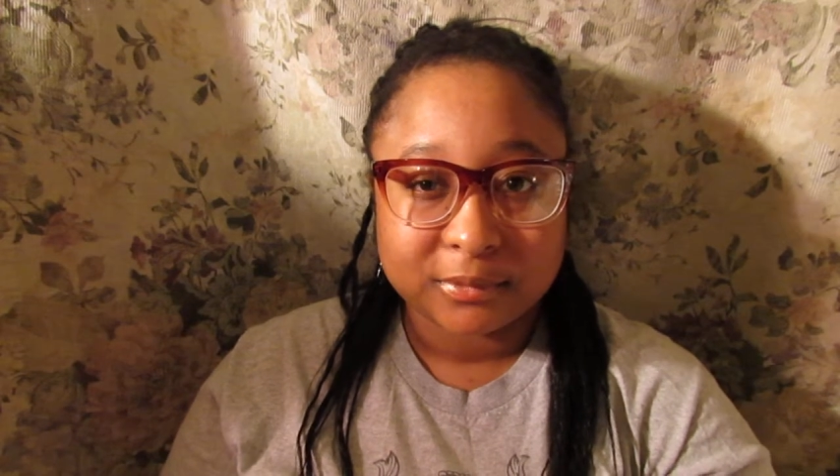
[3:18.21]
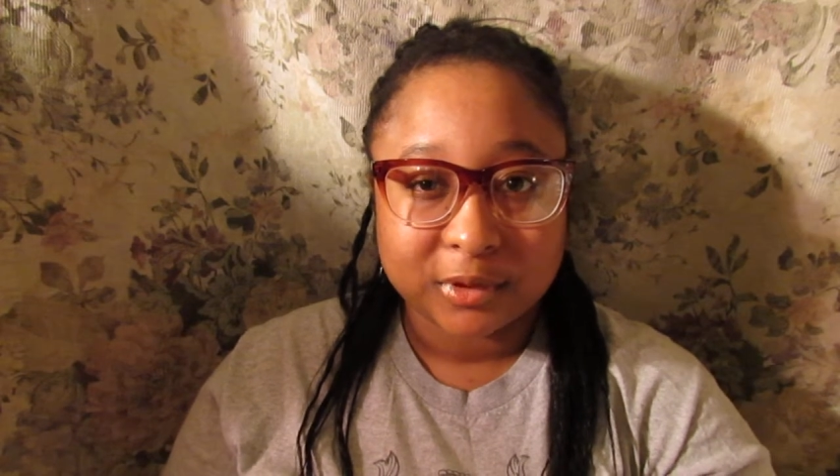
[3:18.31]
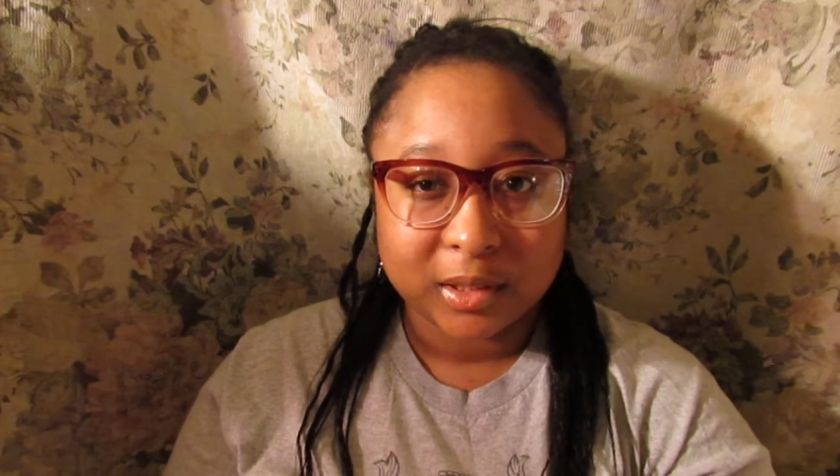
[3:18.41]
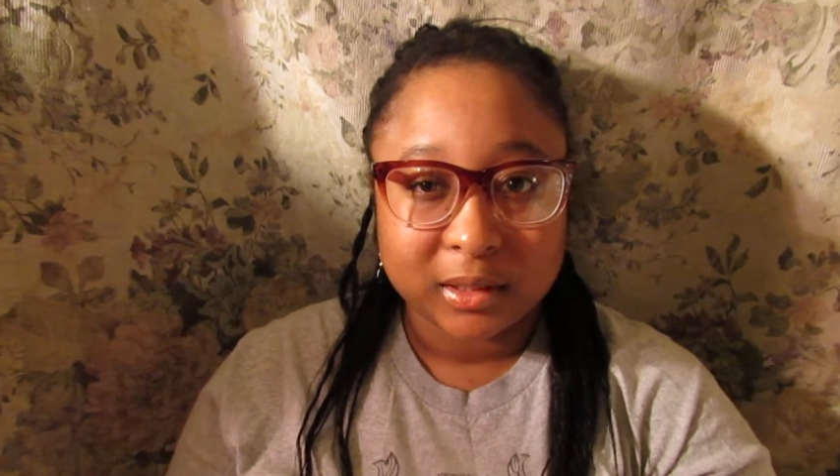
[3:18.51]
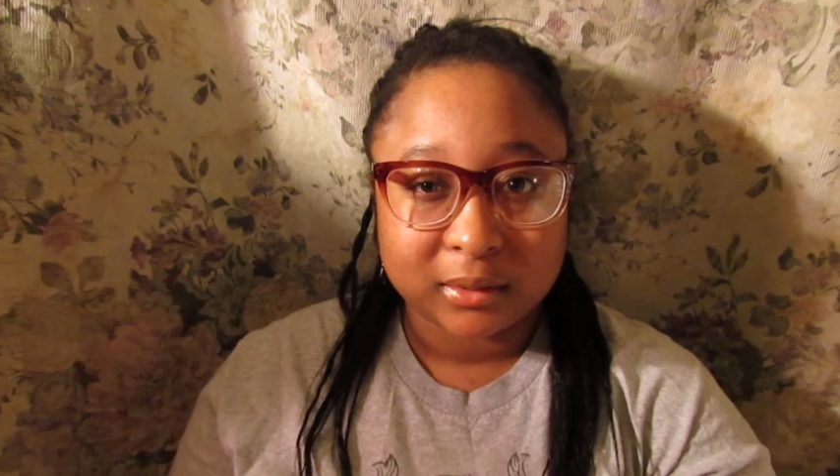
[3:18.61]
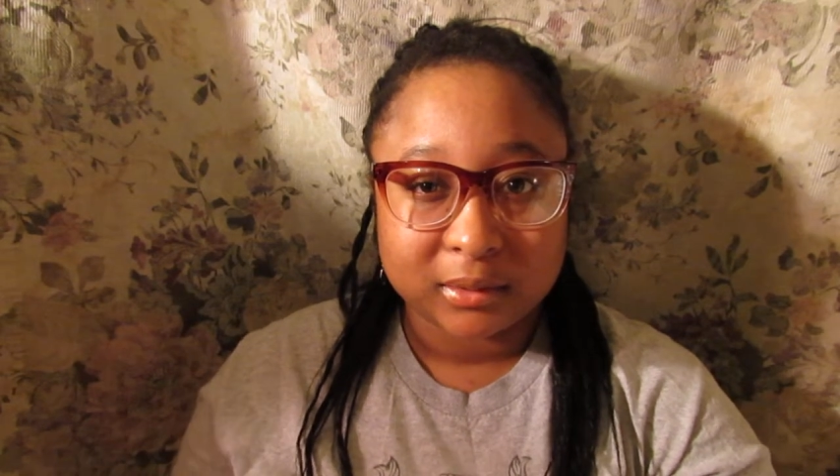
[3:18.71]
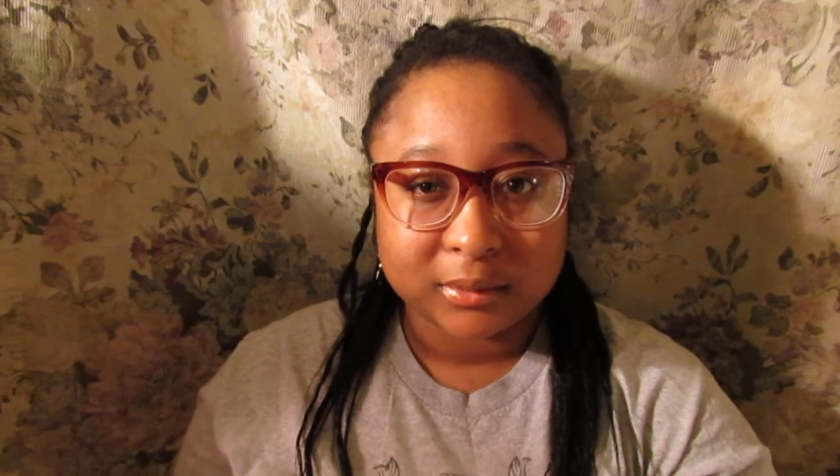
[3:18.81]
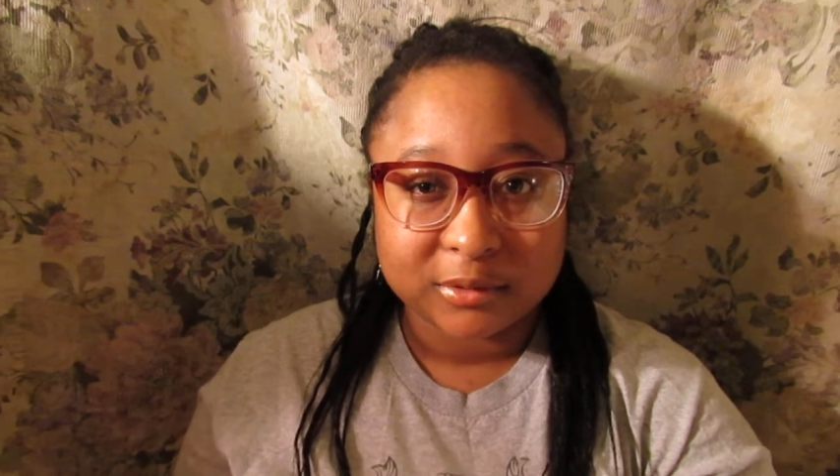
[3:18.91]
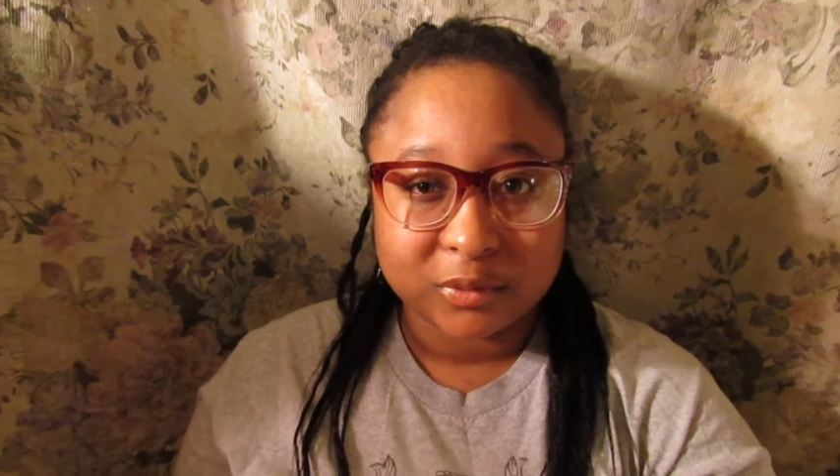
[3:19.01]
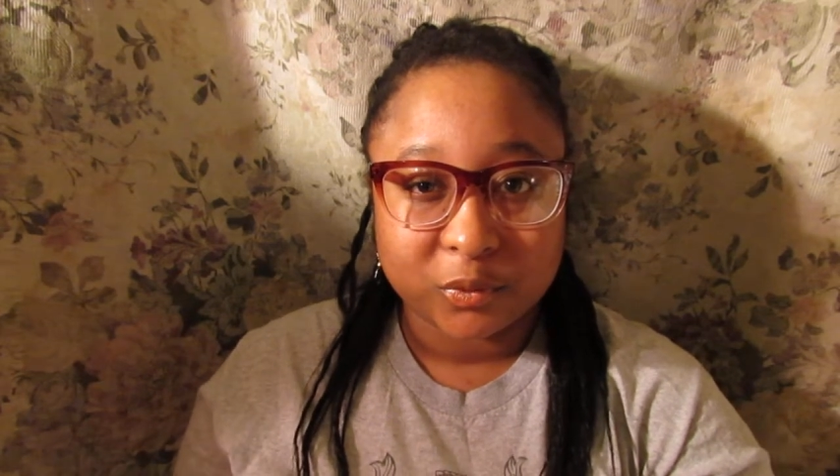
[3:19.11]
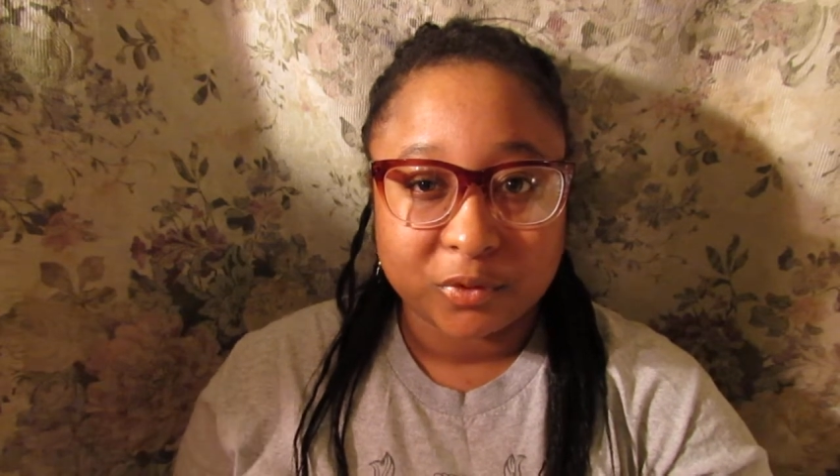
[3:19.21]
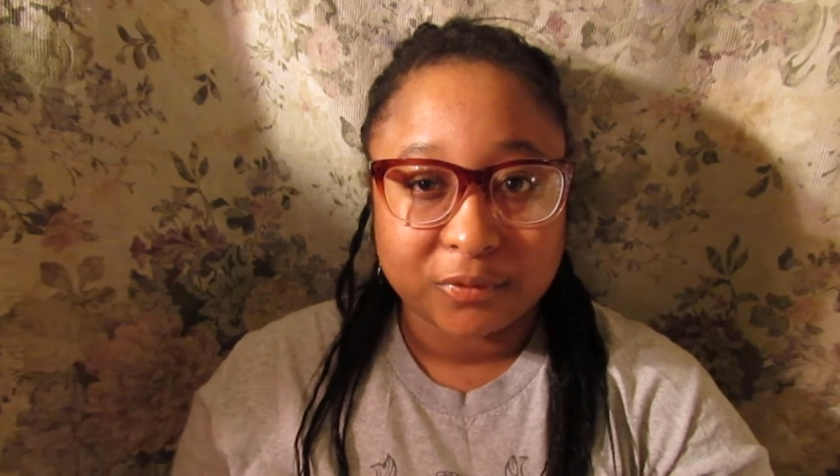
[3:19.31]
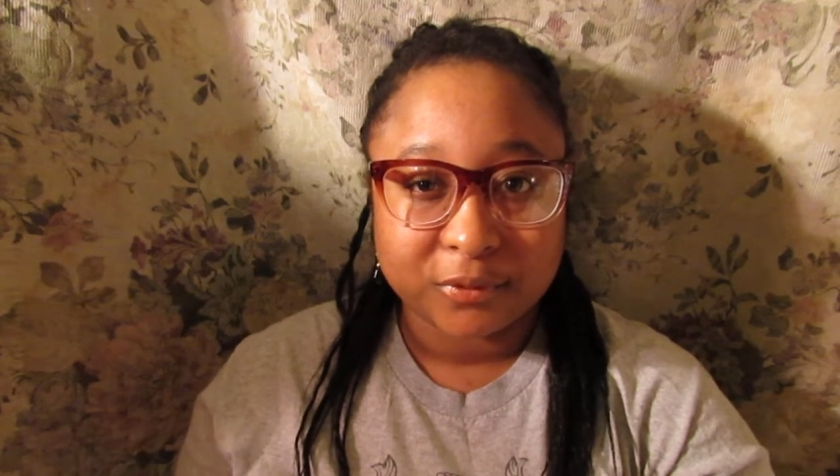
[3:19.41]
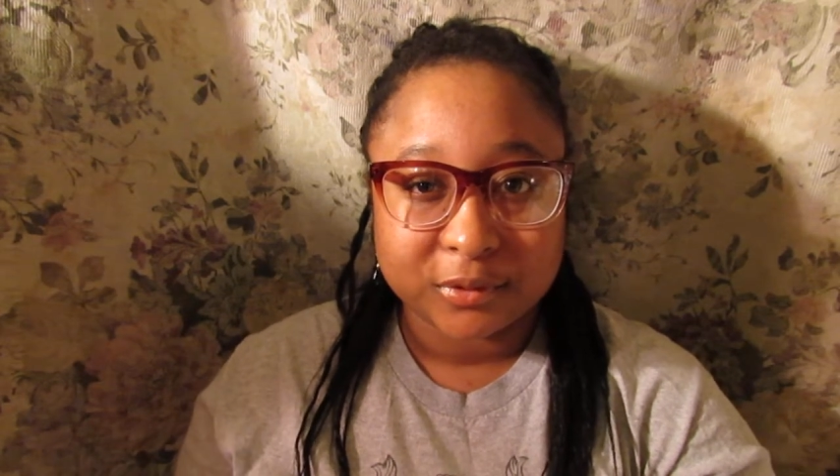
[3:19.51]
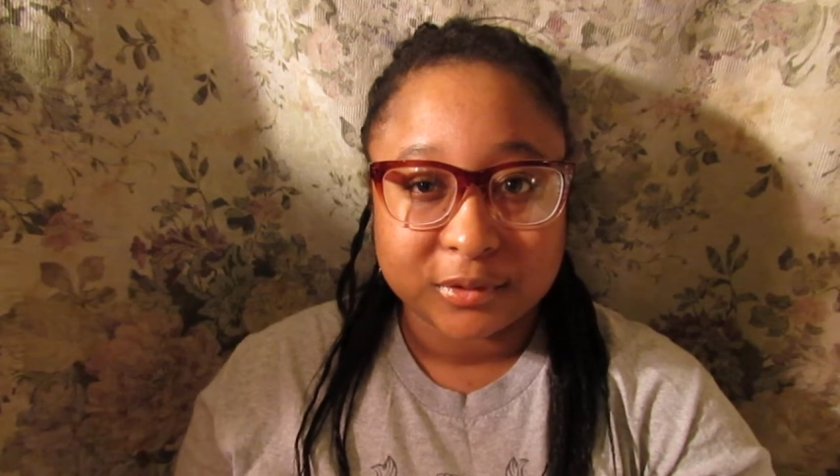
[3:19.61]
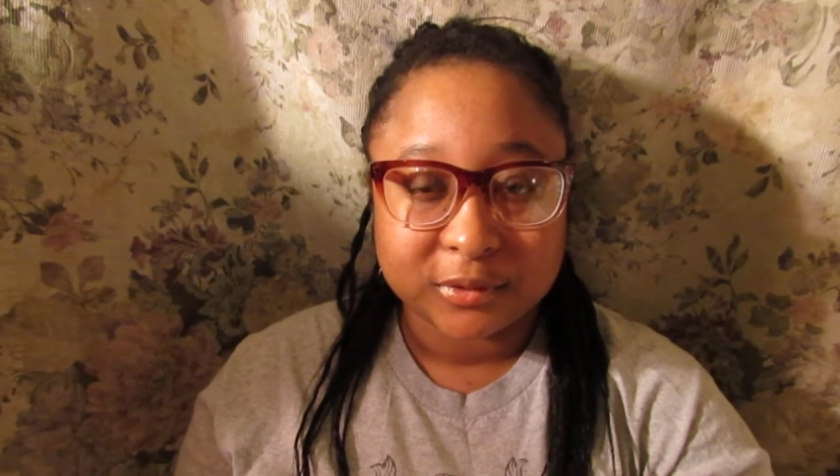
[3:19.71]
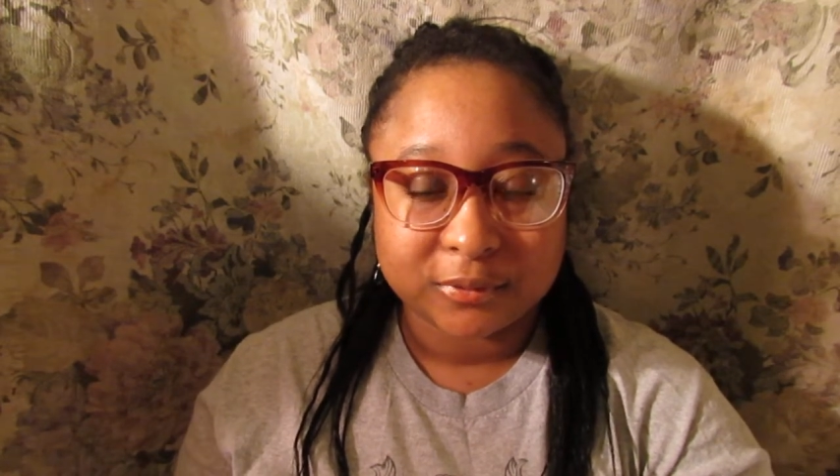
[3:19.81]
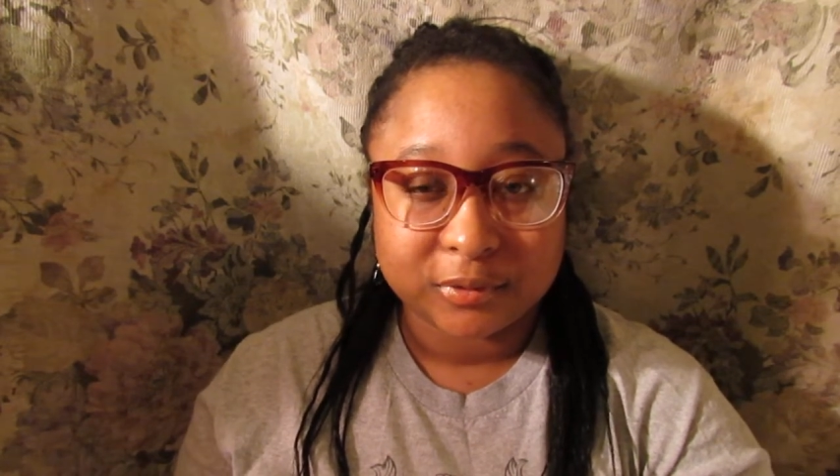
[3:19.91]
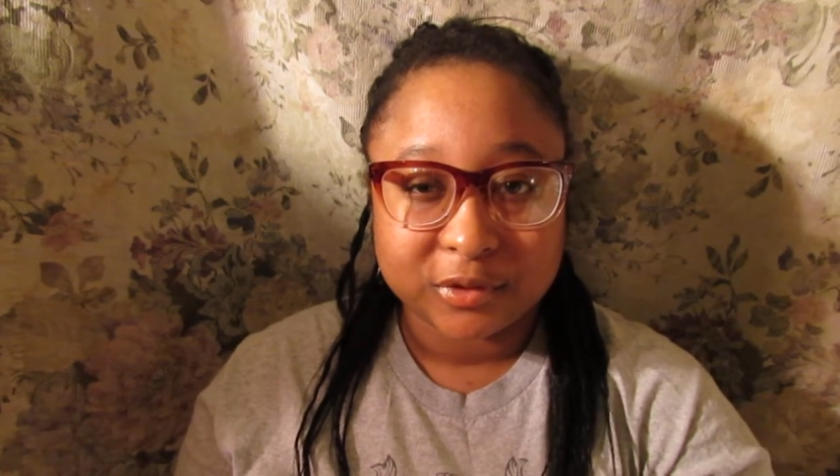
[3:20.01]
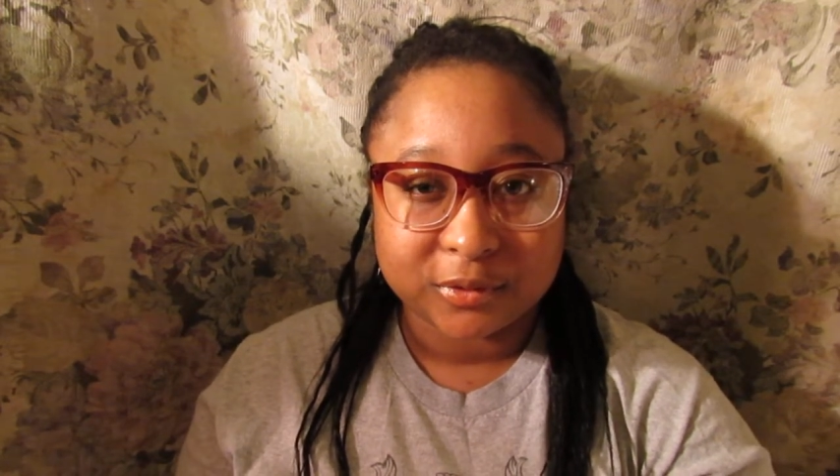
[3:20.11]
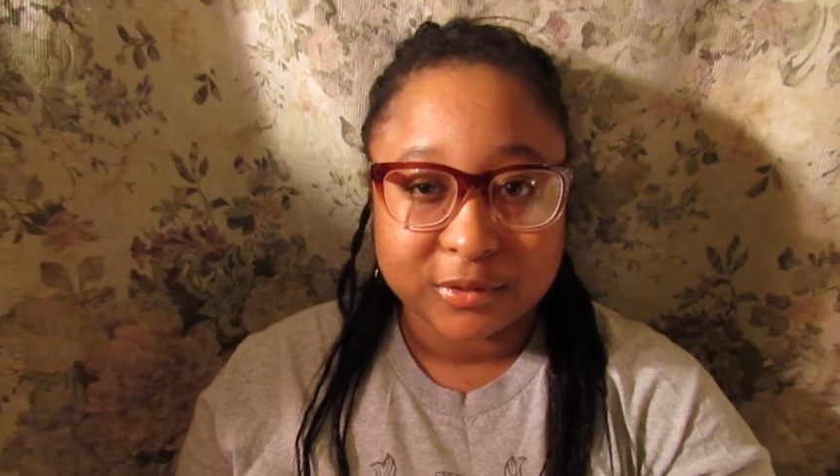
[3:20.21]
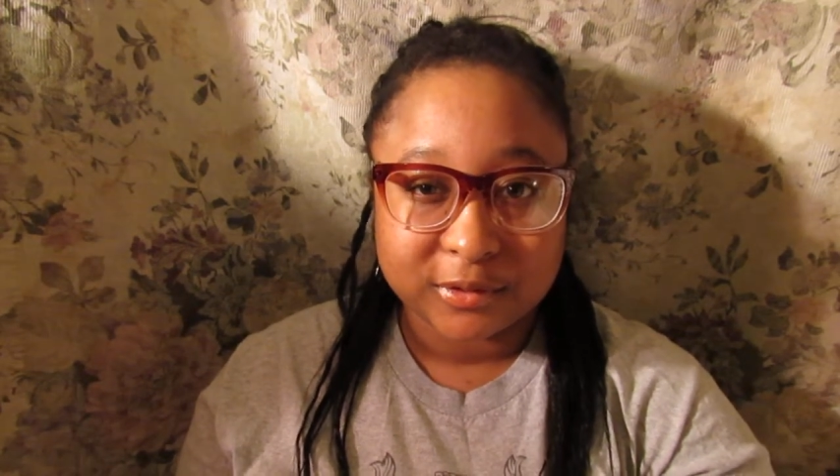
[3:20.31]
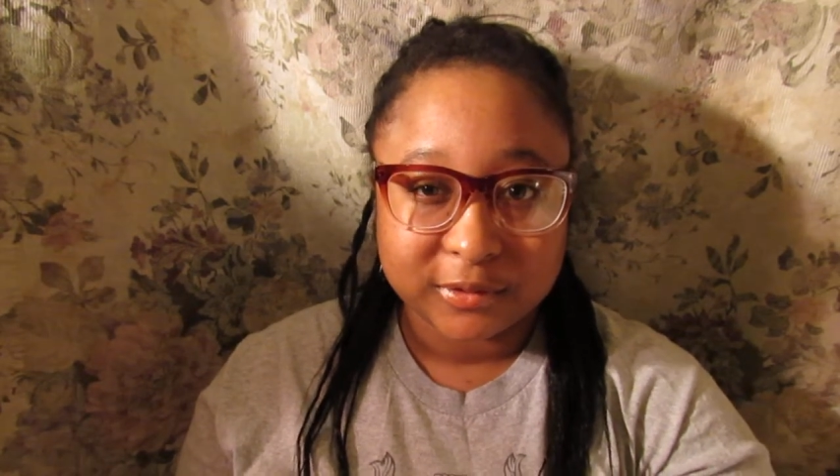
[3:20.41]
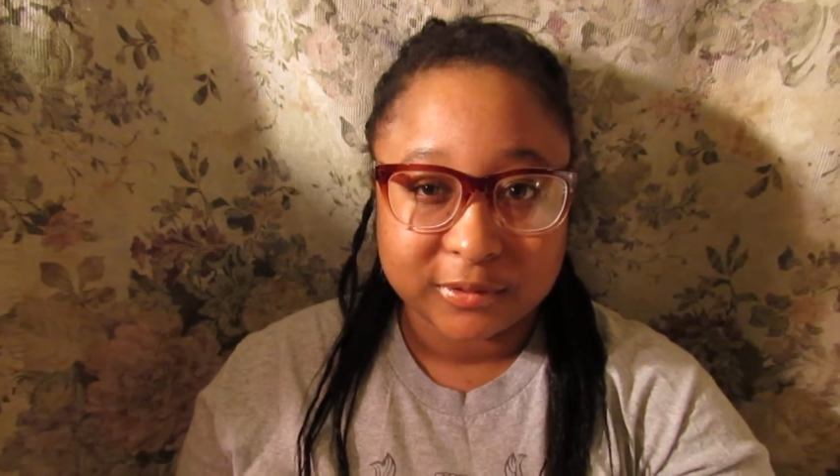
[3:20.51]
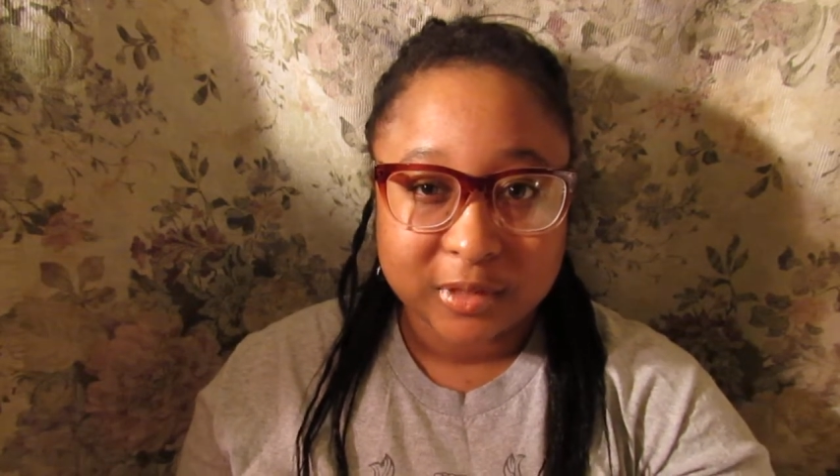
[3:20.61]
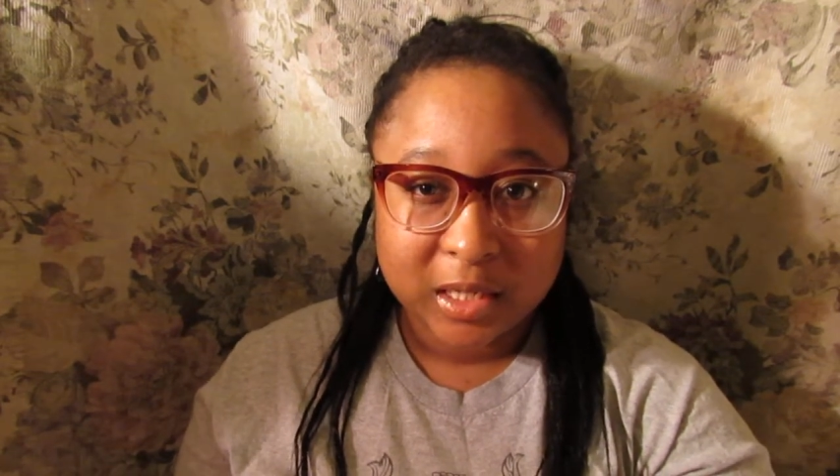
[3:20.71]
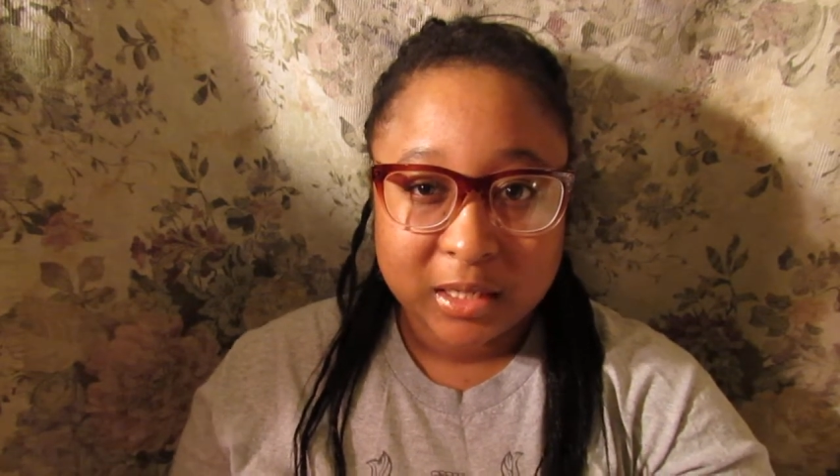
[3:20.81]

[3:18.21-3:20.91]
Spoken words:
so connecting them to workforce resources.